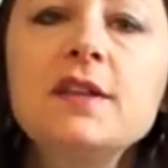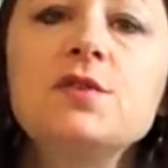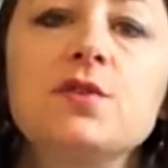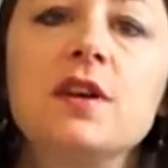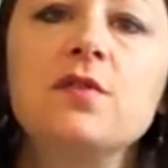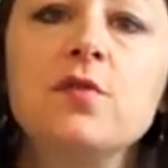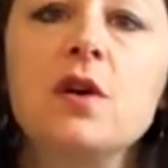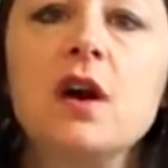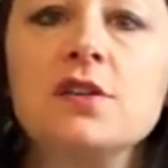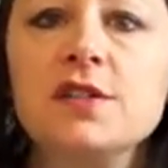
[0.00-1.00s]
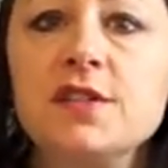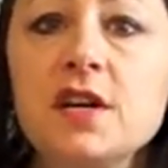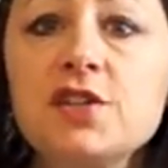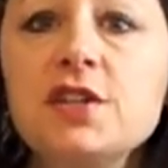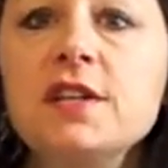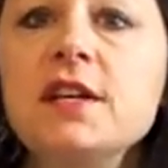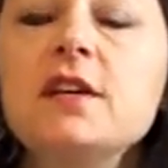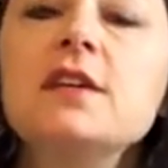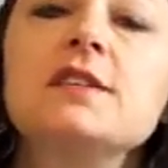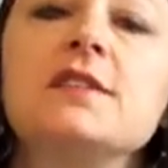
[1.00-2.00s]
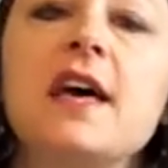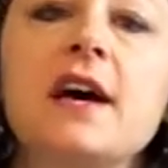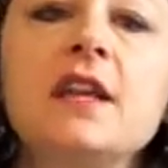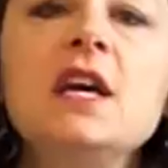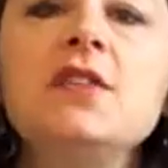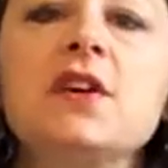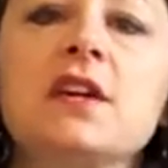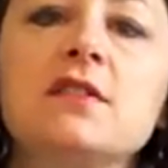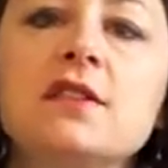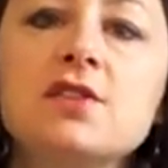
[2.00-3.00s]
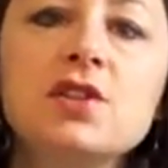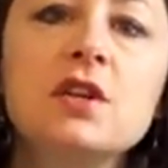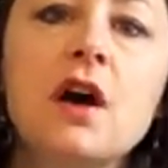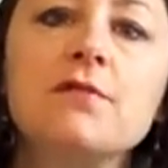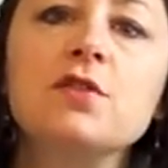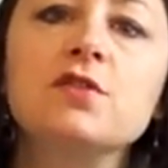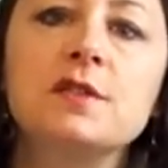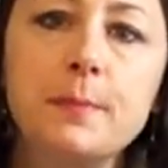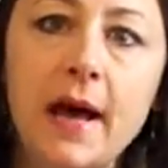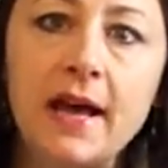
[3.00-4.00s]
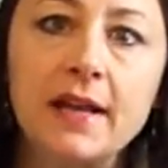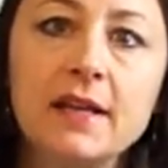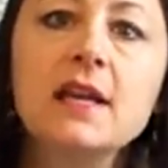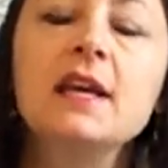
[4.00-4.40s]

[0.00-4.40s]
so therefore our deduction here is that the condition of your spine